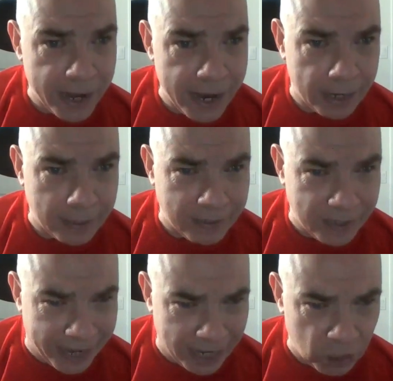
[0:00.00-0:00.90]
It is
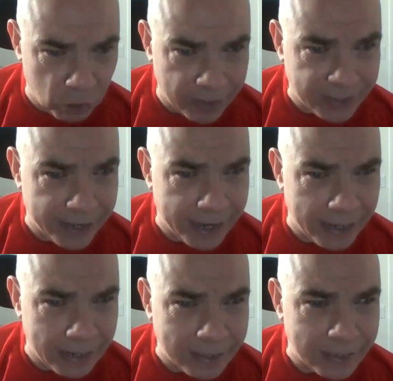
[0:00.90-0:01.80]
dangerous.
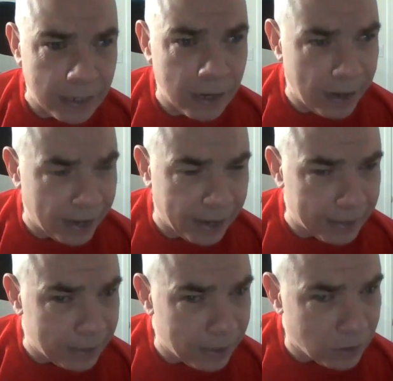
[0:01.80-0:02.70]
It is,
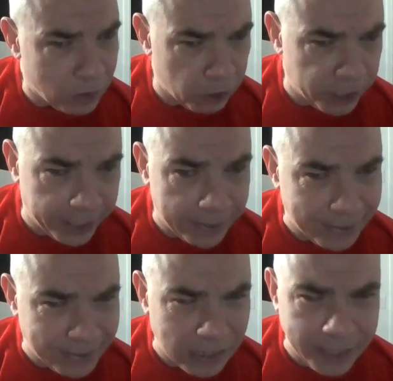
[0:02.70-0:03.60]
again, dirty,
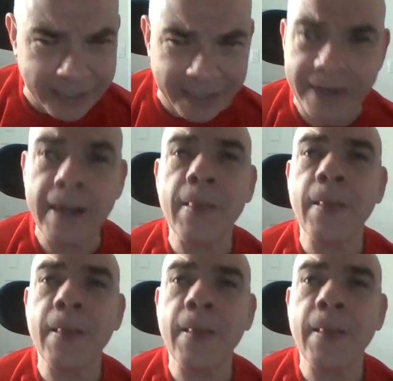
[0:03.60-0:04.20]
sleazy.